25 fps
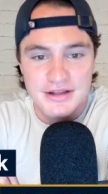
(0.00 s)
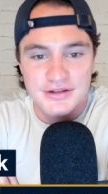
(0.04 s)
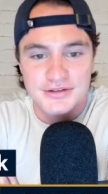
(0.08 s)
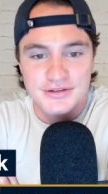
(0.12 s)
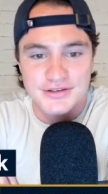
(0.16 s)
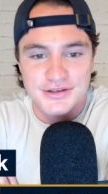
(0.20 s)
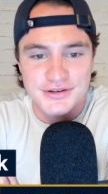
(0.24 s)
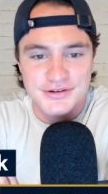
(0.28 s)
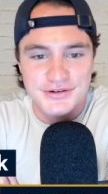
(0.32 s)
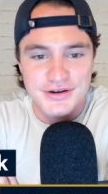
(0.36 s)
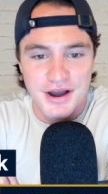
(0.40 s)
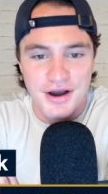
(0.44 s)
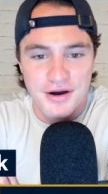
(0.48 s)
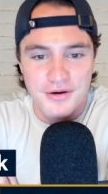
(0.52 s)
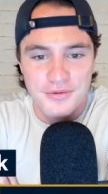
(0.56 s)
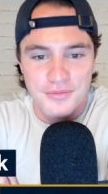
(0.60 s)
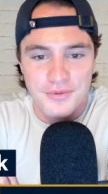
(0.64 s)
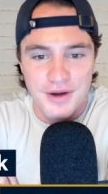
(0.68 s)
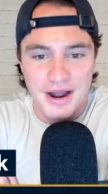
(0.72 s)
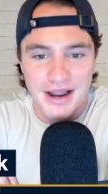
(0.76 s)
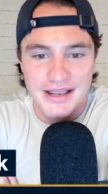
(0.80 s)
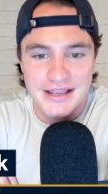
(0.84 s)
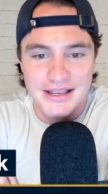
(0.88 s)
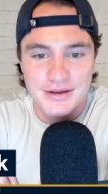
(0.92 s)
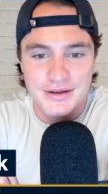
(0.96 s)
Do you know
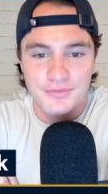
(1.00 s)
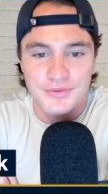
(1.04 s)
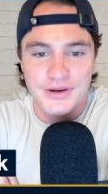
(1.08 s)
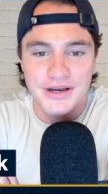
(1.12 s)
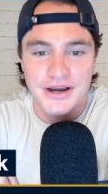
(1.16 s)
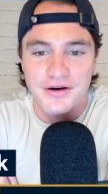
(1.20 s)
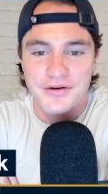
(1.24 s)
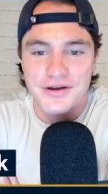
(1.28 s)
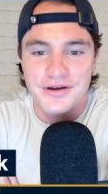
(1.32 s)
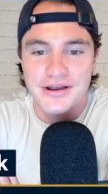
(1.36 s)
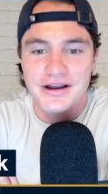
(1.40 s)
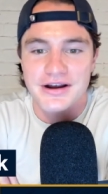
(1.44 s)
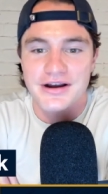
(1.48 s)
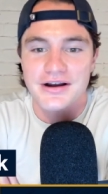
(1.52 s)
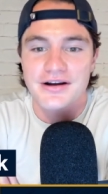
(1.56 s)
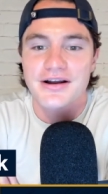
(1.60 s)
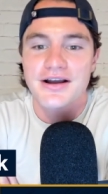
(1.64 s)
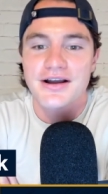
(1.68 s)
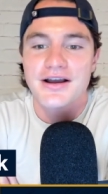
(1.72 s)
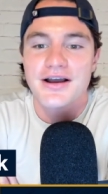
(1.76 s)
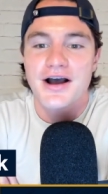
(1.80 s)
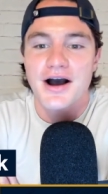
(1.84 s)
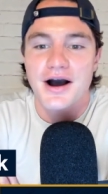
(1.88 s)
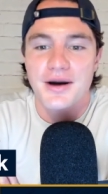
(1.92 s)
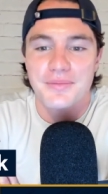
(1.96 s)
why he, we don't hear
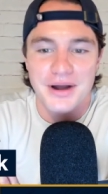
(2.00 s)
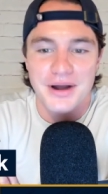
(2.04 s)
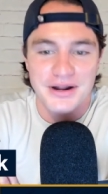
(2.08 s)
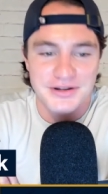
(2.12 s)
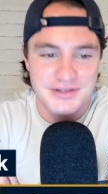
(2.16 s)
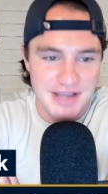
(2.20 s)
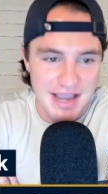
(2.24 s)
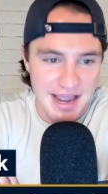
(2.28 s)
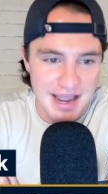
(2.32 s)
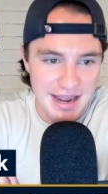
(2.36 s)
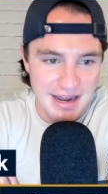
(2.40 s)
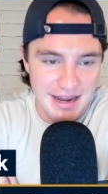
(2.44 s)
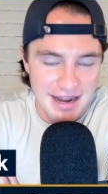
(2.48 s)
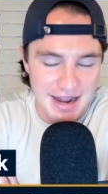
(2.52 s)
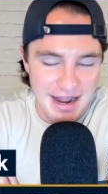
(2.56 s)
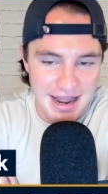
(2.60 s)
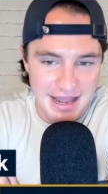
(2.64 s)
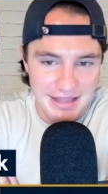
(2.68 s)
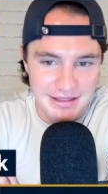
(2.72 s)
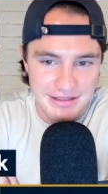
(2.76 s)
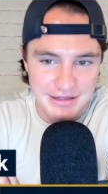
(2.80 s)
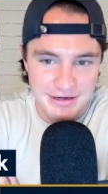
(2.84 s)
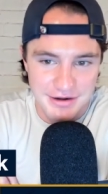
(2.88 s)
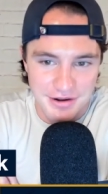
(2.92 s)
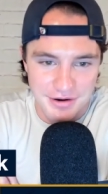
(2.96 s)
about Jack
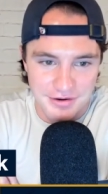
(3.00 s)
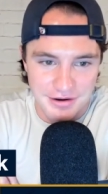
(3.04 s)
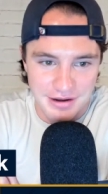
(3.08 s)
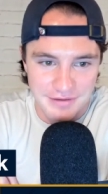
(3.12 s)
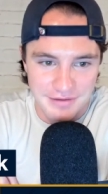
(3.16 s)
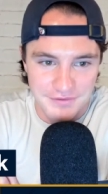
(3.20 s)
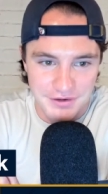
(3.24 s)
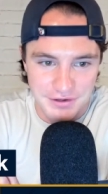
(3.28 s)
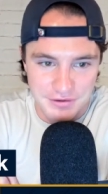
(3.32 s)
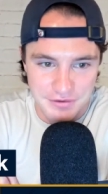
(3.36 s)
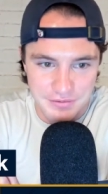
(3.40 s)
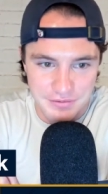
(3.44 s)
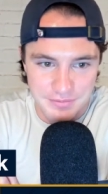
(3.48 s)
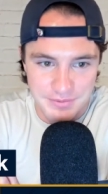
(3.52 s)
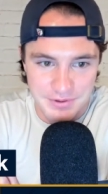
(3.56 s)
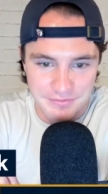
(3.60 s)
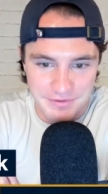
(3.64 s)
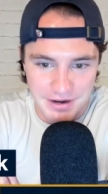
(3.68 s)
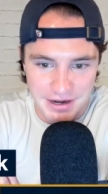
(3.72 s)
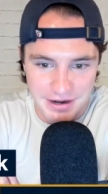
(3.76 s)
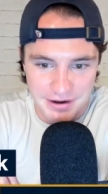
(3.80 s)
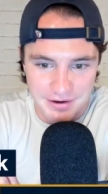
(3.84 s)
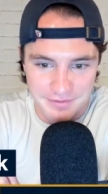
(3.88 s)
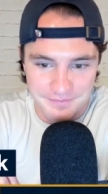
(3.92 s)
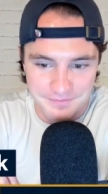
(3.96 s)
on the Notre Dame recruitment
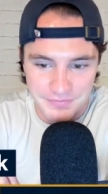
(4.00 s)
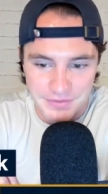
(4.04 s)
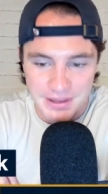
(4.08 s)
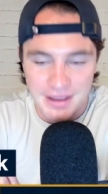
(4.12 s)
radar?